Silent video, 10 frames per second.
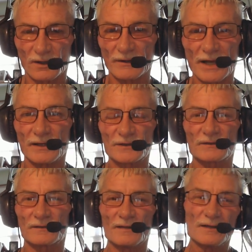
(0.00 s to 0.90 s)
and
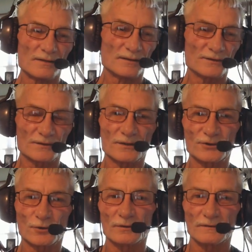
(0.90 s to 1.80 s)
this is the
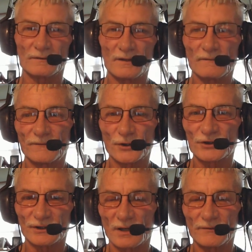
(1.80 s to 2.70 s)
short
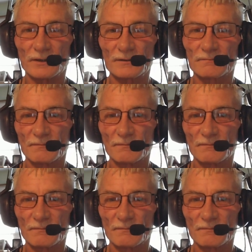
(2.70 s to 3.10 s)
version of it.